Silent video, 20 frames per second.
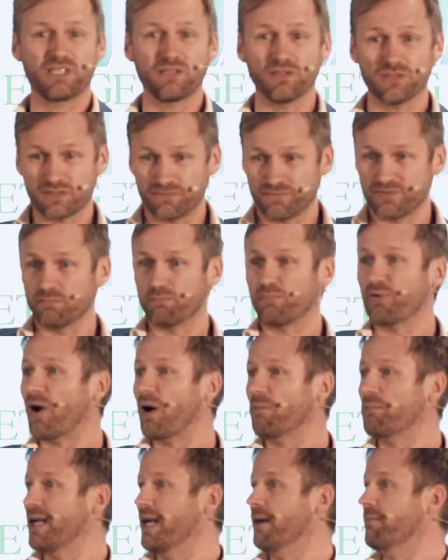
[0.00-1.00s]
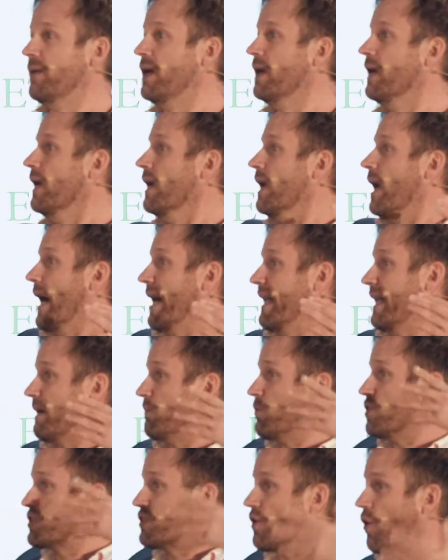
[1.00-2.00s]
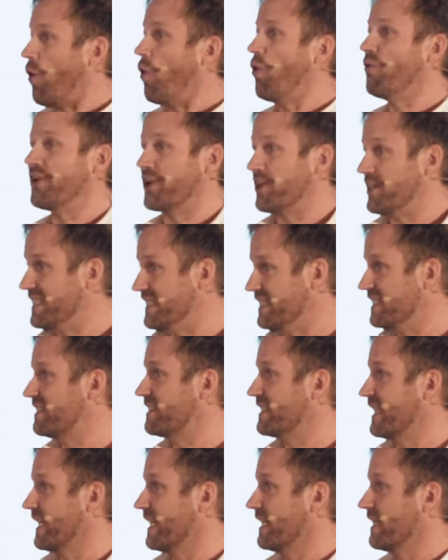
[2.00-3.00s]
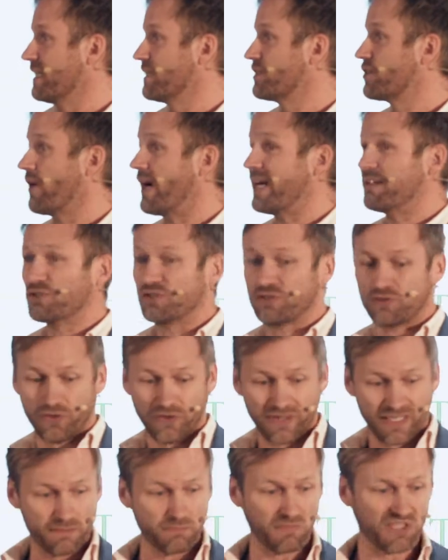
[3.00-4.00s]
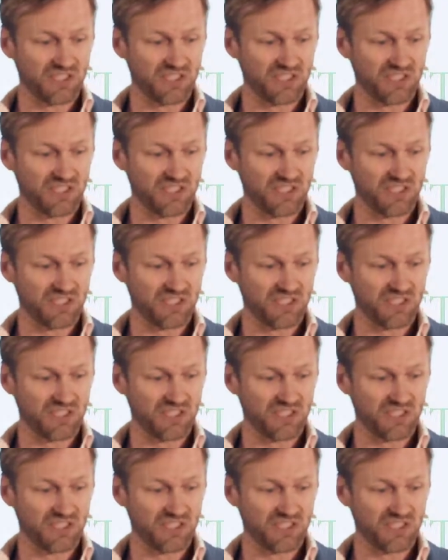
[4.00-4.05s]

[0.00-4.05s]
because of the problem, and I was overeating. So I was drugging